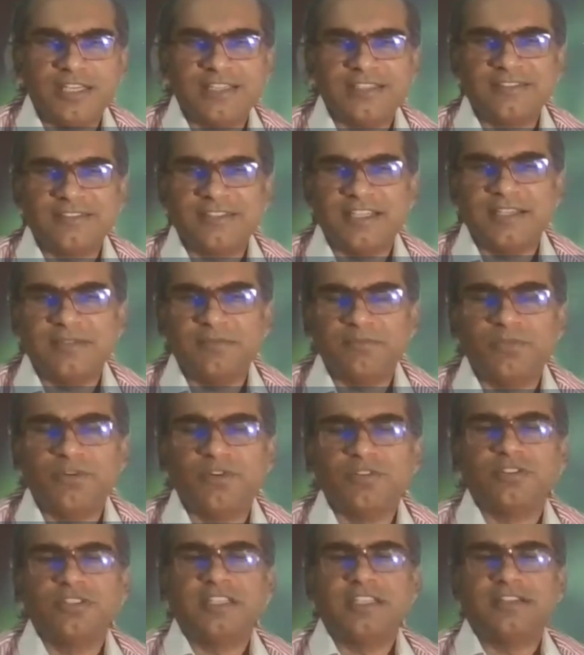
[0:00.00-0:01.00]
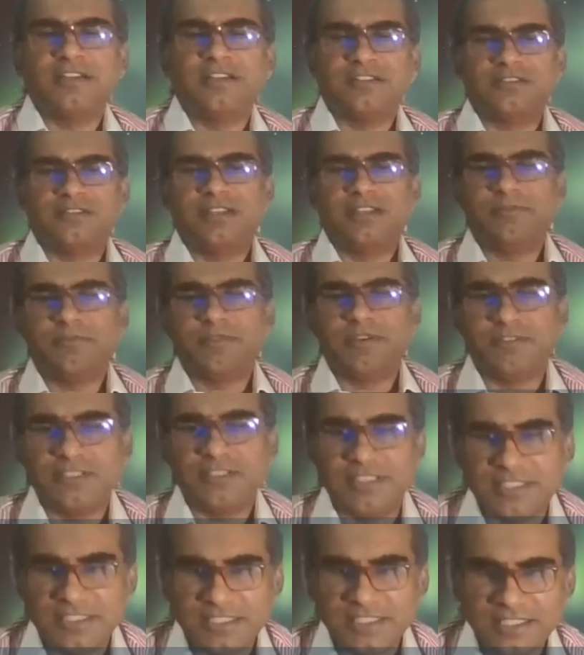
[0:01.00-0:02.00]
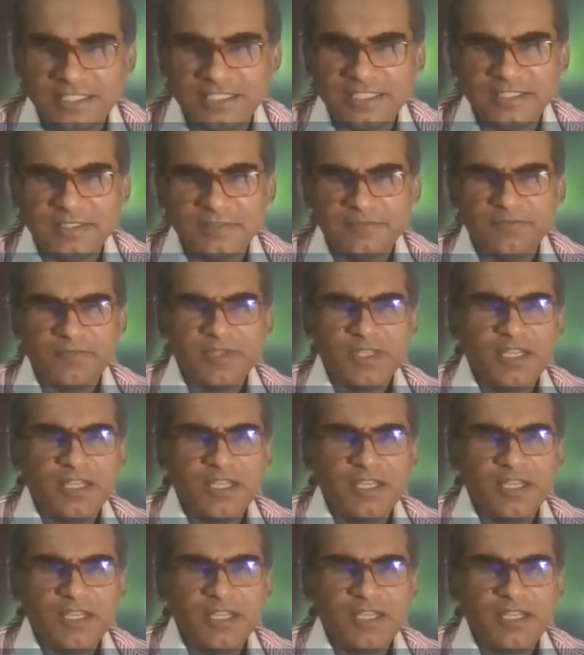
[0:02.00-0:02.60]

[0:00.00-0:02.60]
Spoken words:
understand both the concept of the dignity